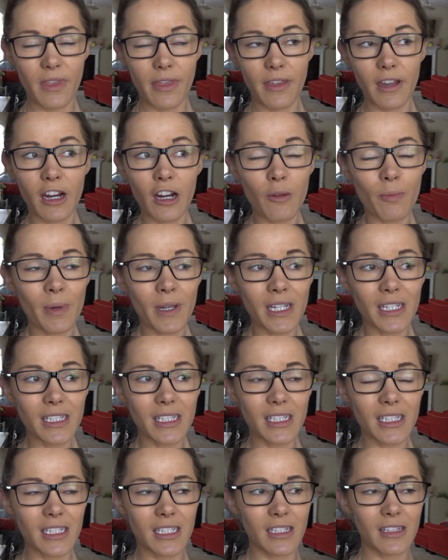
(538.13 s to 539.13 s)

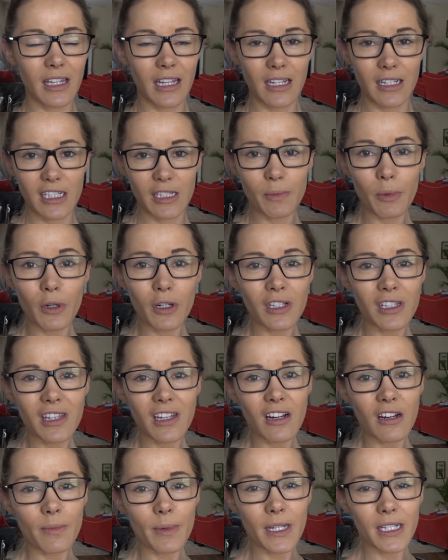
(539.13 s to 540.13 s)
therapist, It's like a sports
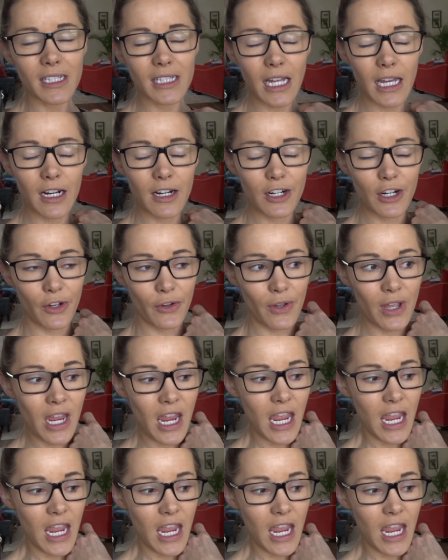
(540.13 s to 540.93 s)
therapist, I don't know.